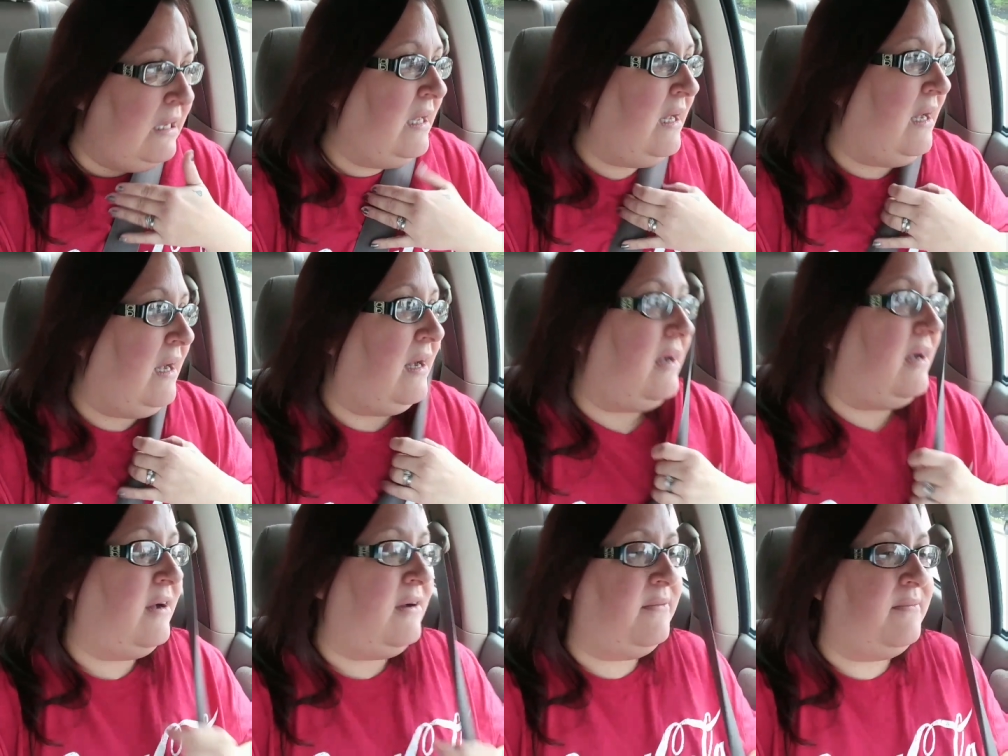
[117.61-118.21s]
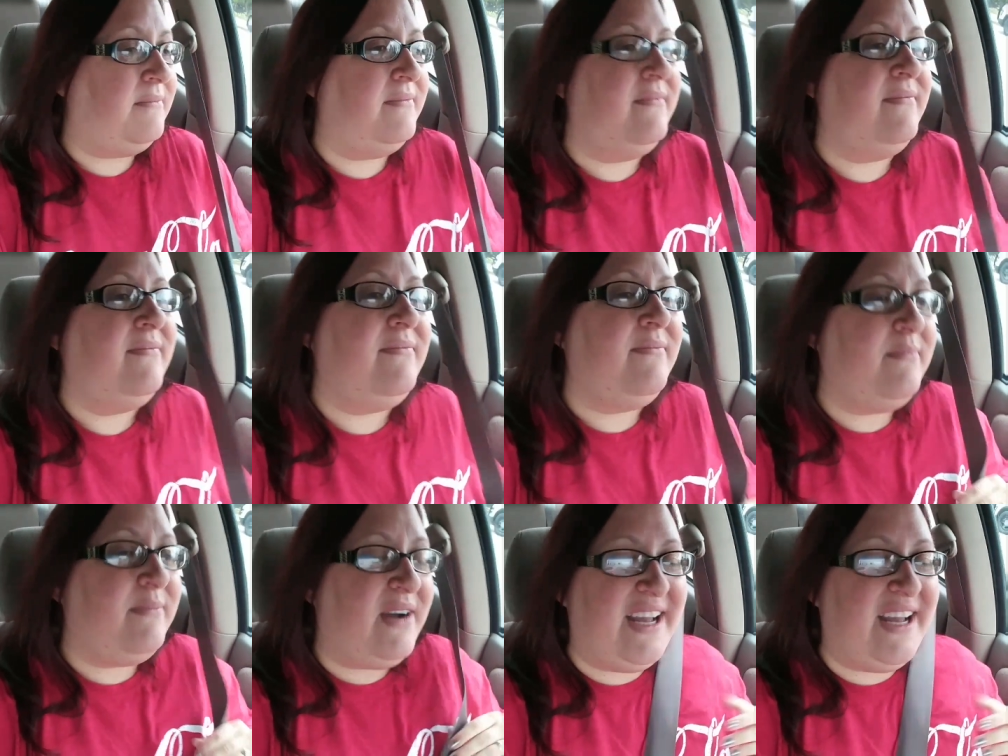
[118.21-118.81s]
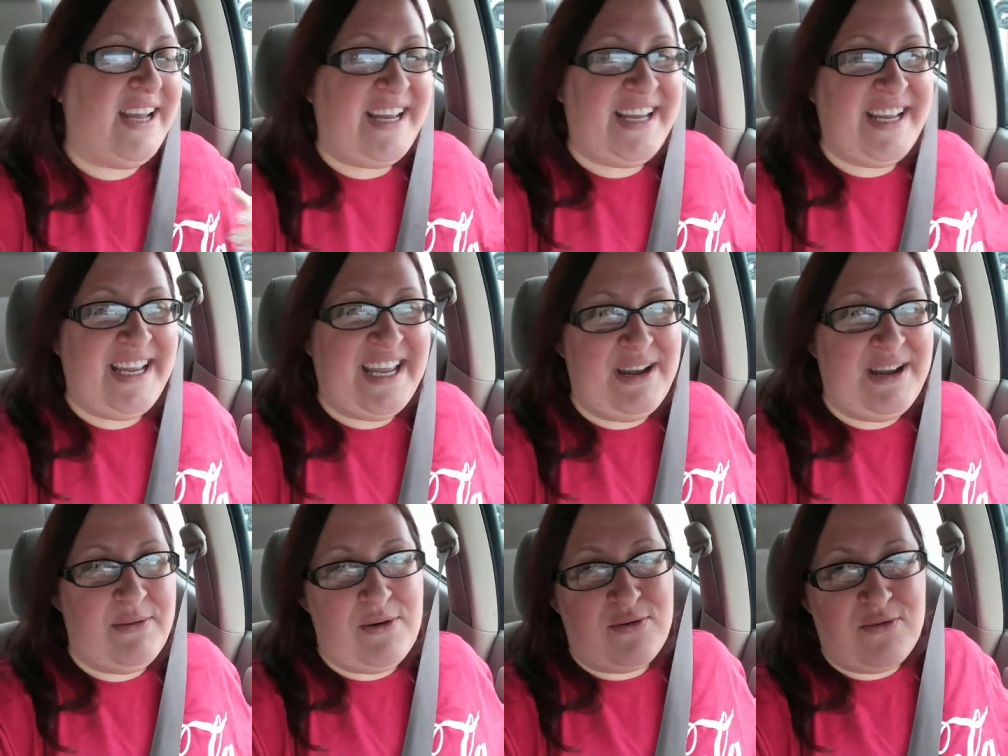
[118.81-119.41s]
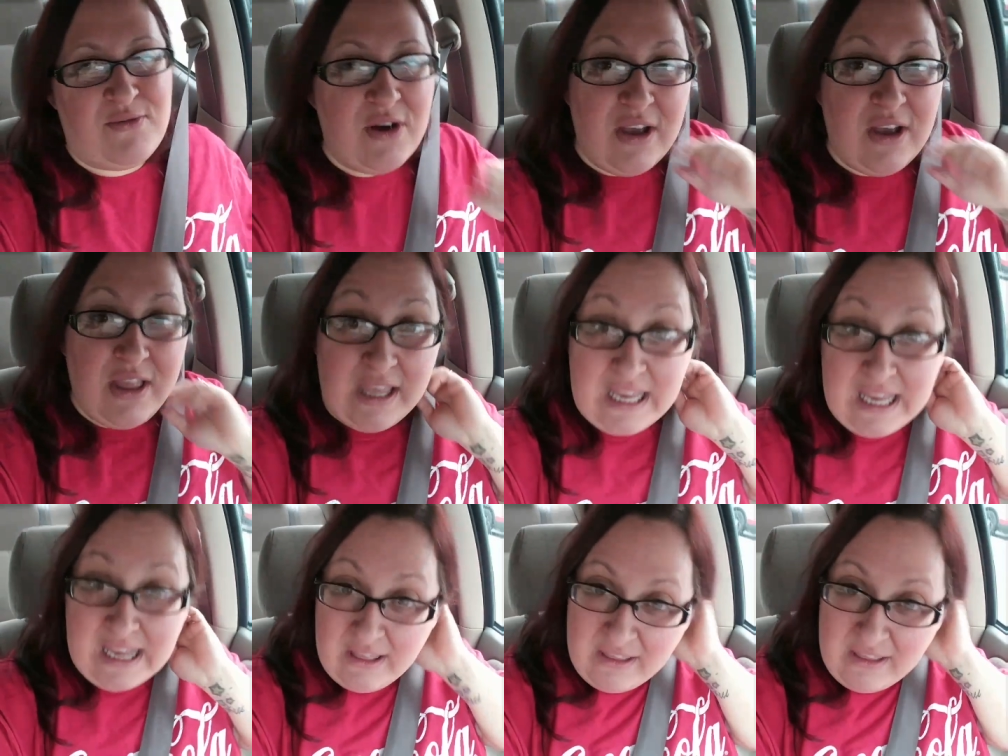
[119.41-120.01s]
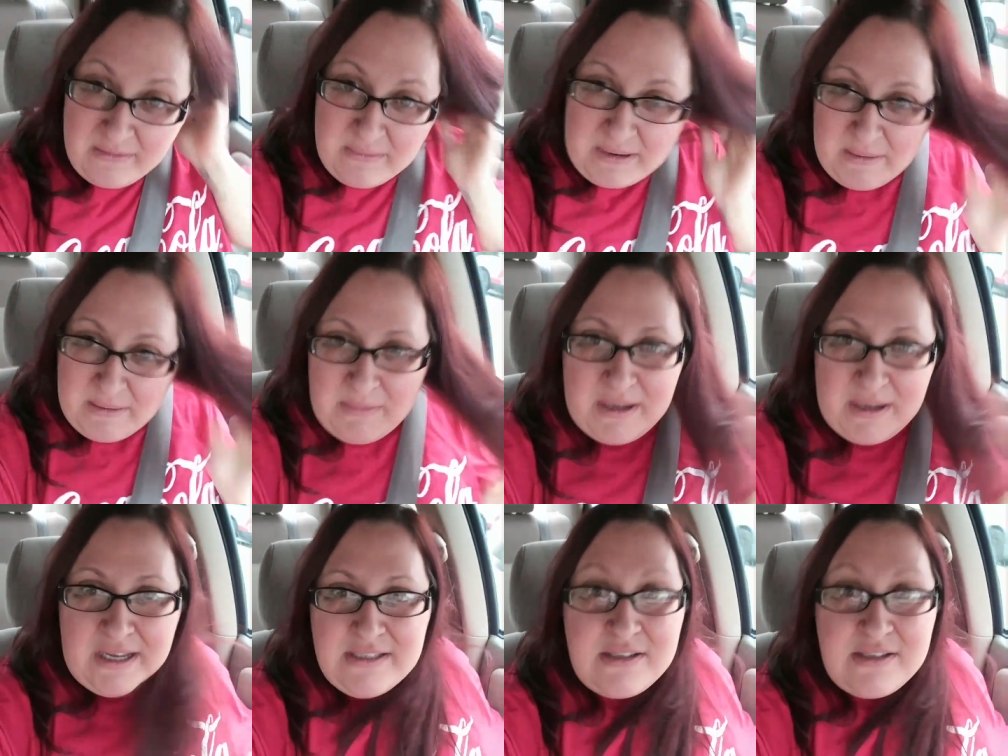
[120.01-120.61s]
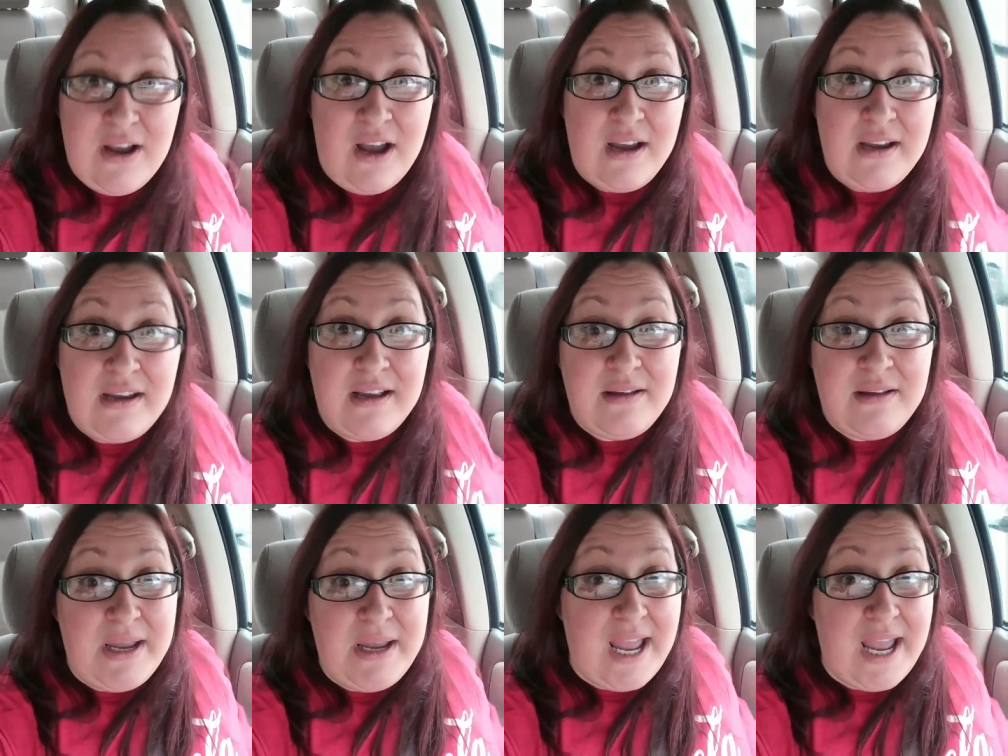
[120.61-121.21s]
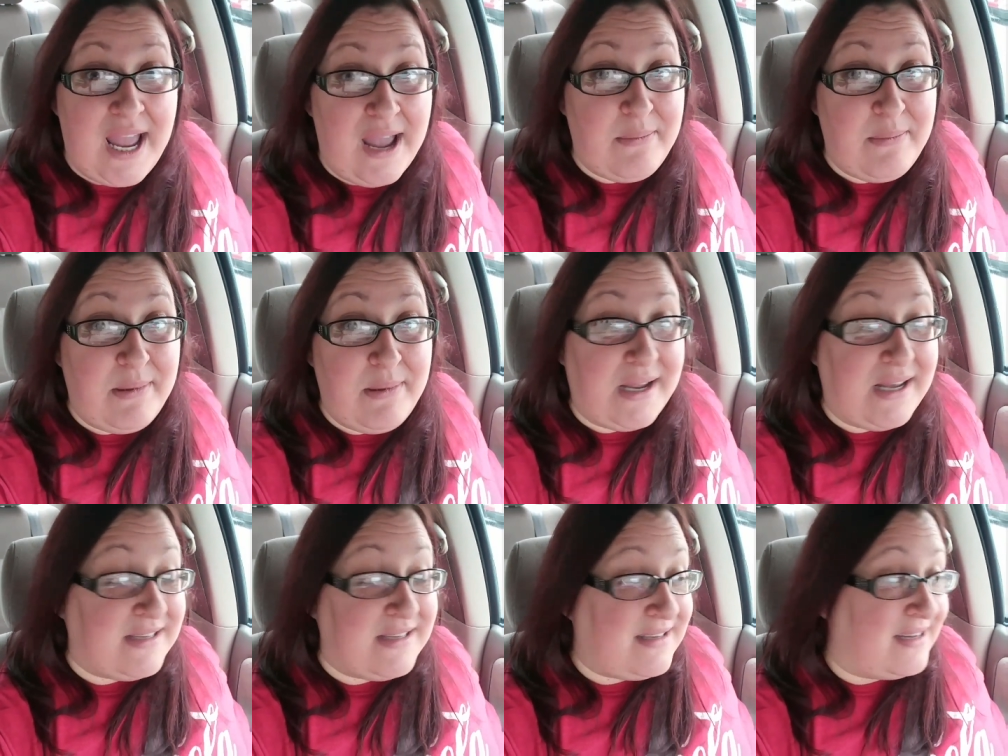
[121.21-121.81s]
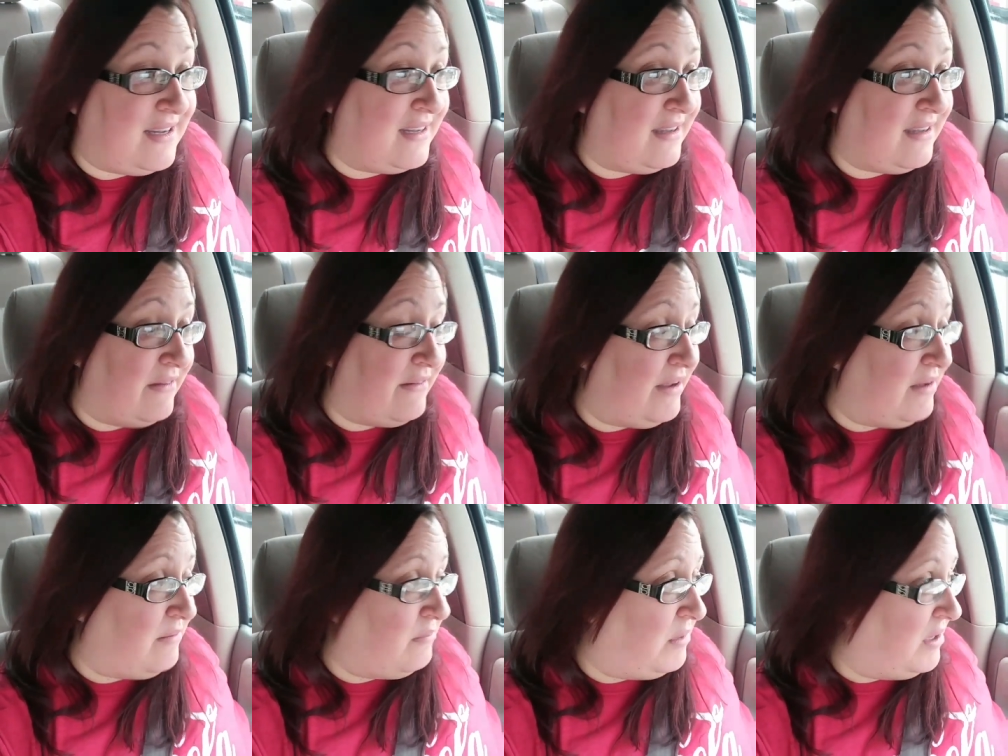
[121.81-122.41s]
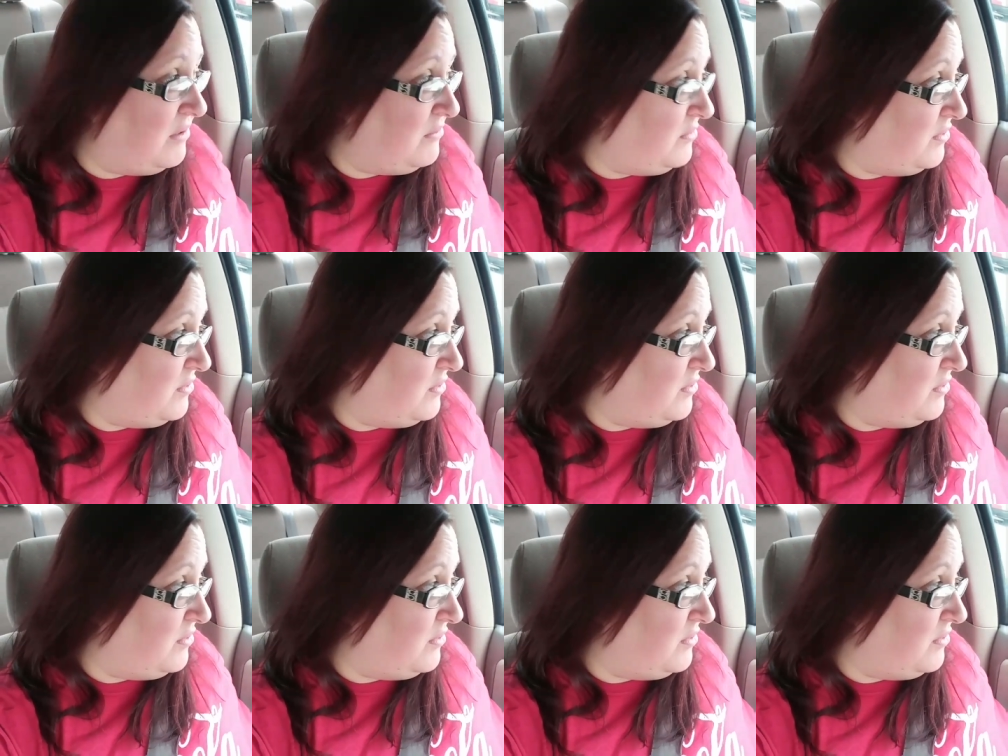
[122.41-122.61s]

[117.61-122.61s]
But he won't really yell at me, but he's not going to be happy because I didn't go get blood